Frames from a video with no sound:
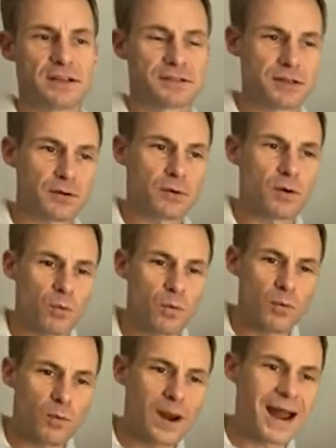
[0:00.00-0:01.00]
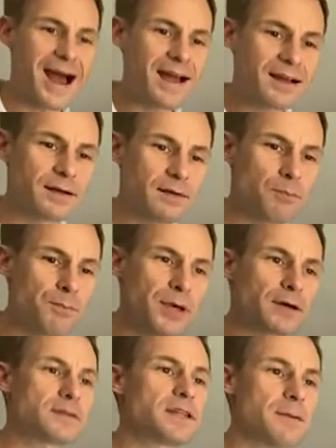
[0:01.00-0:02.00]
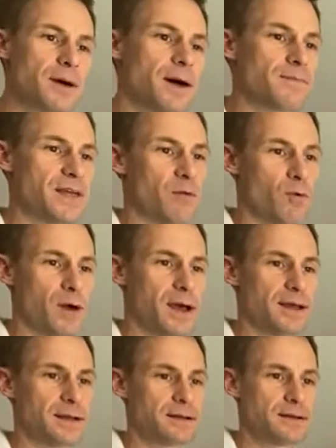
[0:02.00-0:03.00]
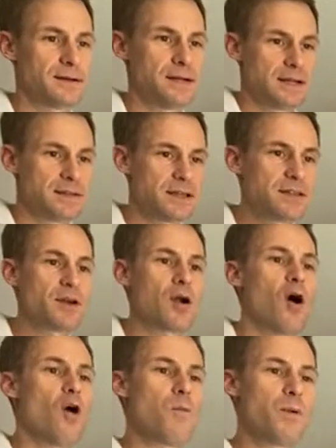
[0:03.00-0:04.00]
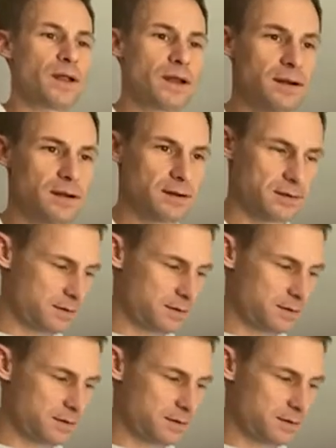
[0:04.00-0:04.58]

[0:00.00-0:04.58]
So when I build them up that way, then they're open